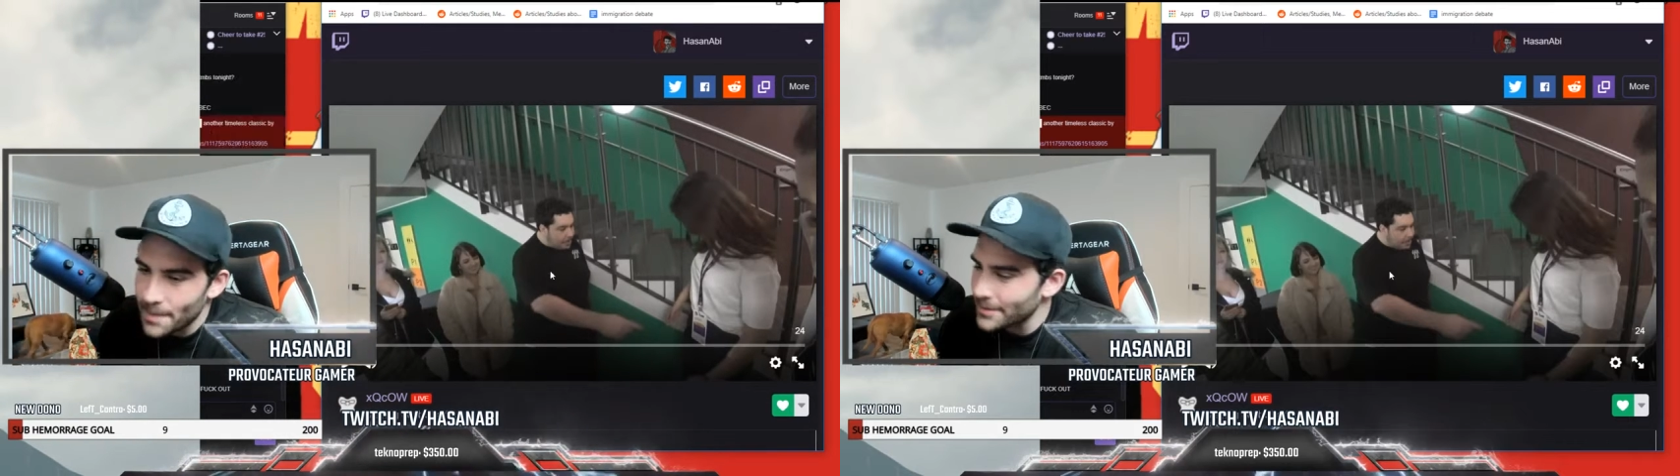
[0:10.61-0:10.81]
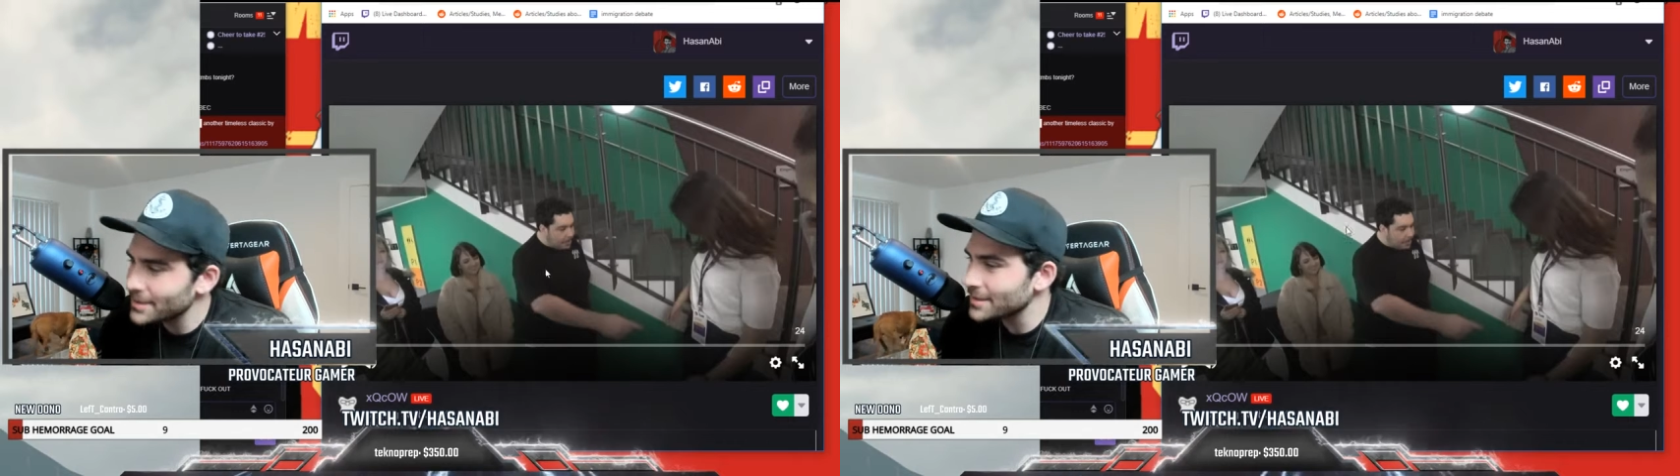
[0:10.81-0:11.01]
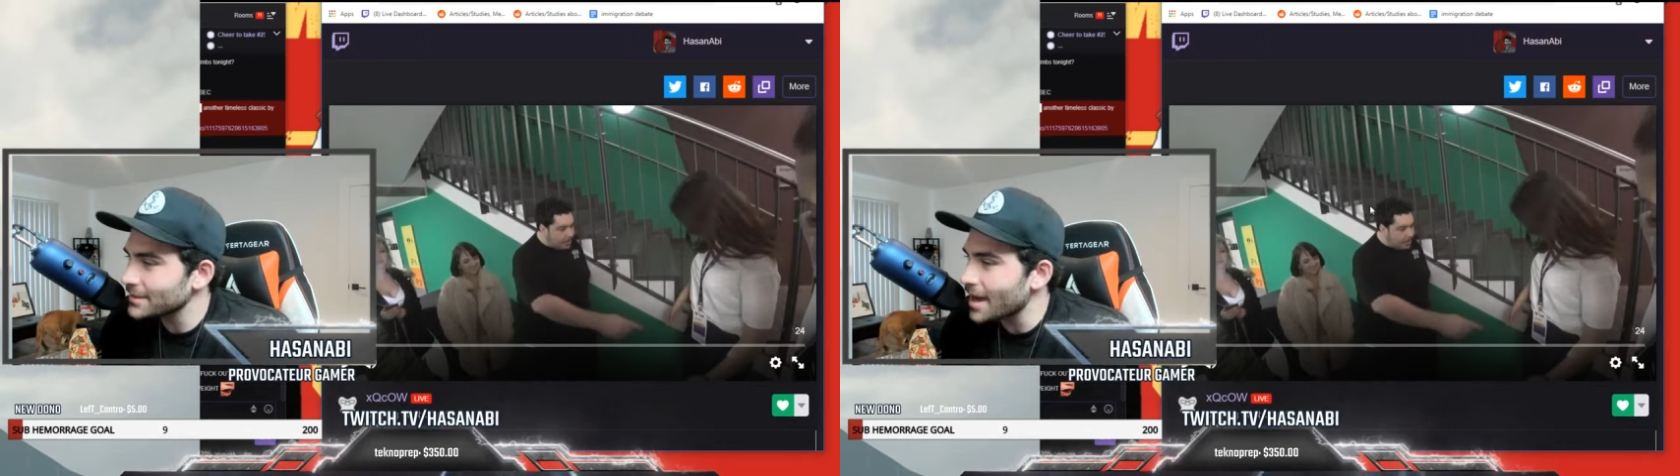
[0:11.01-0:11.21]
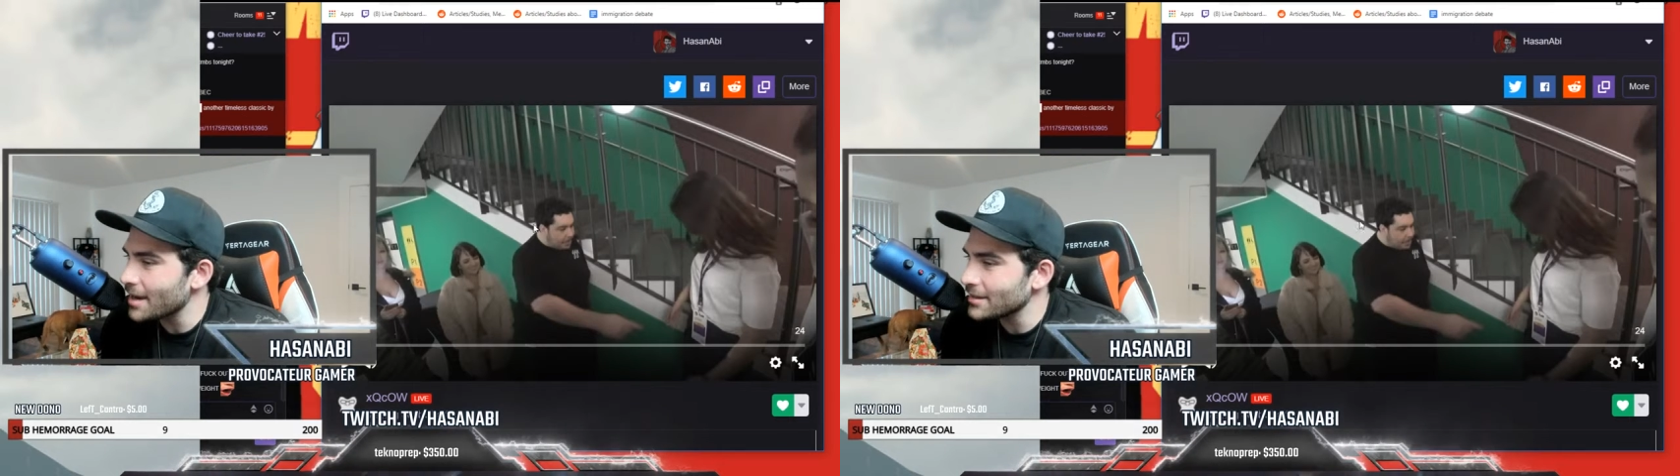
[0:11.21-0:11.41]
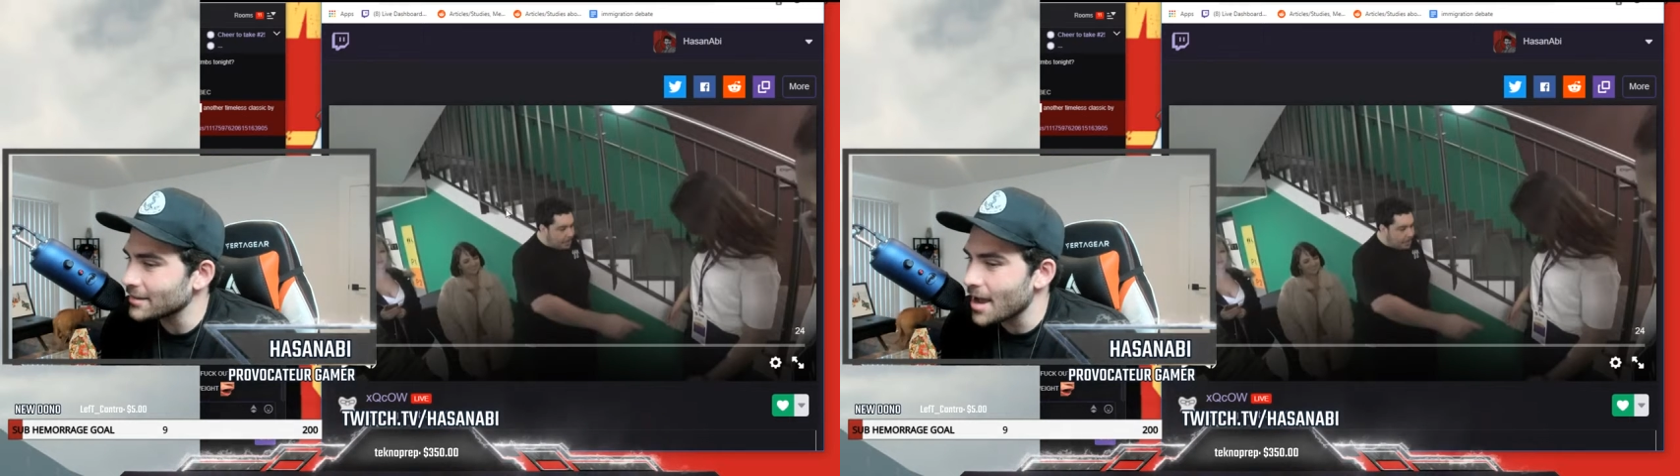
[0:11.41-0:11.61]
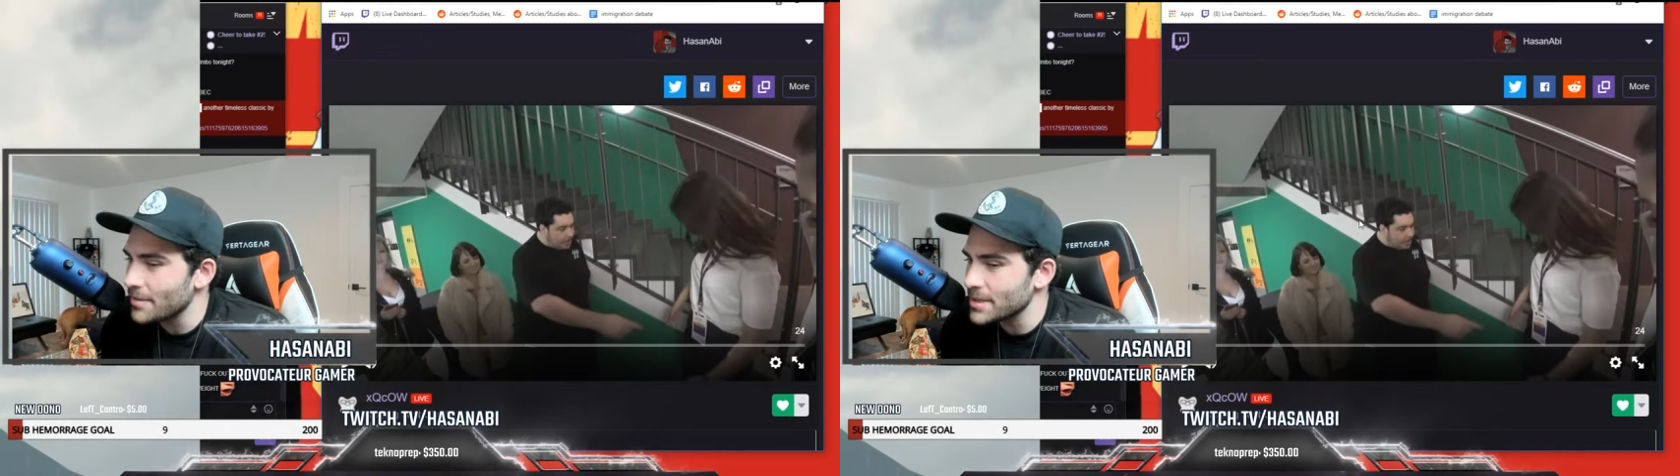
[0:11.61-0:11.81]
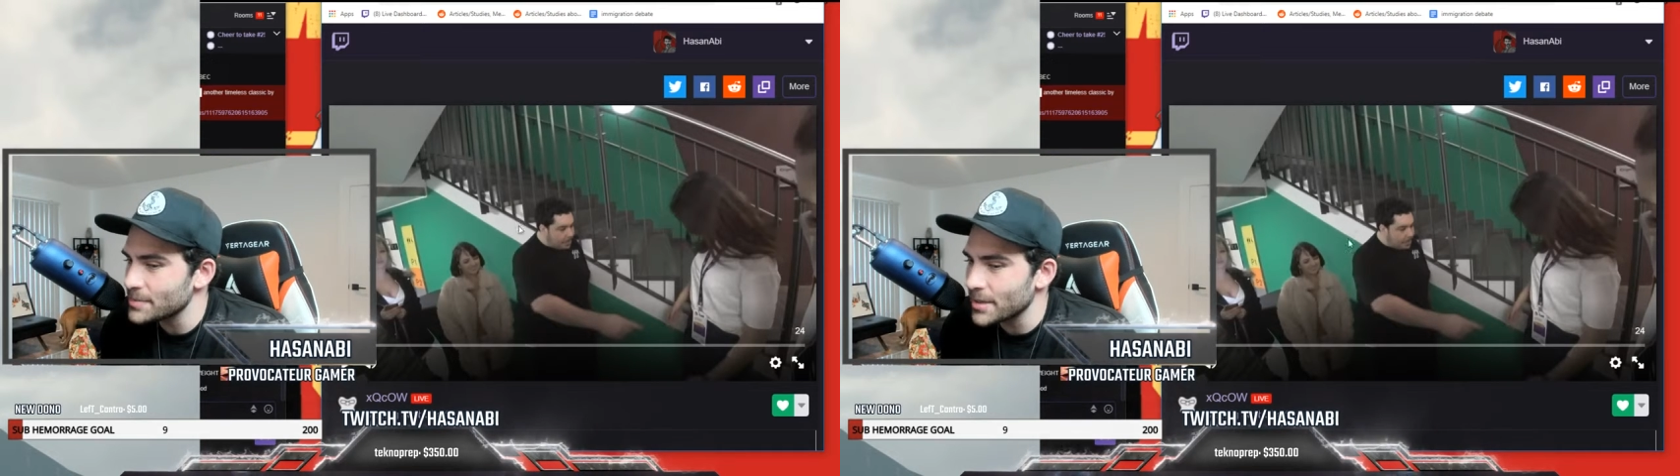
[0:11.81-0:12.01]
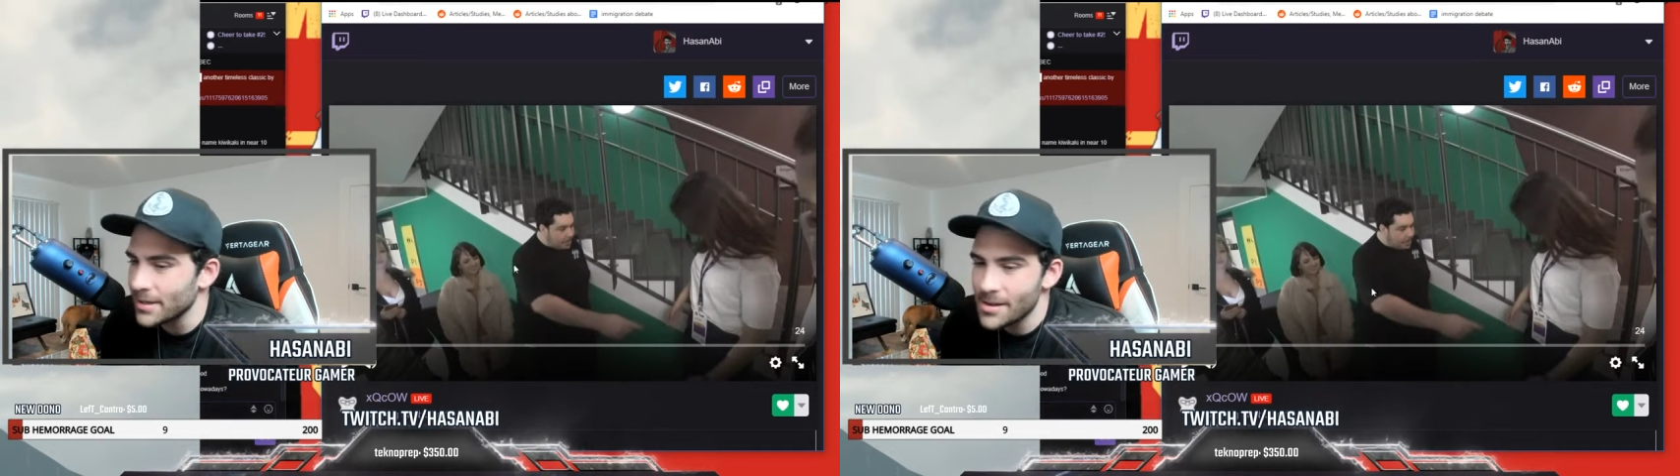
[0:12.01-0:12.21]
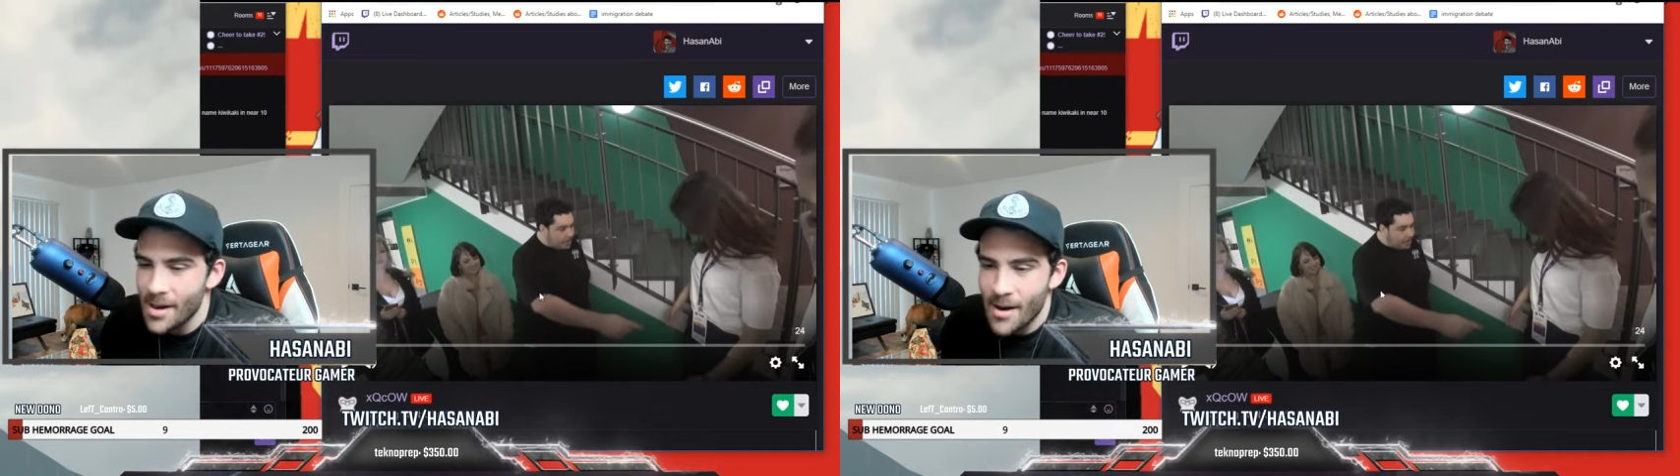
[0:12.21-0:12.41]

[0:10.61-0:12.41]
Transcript: this entire time, he's been,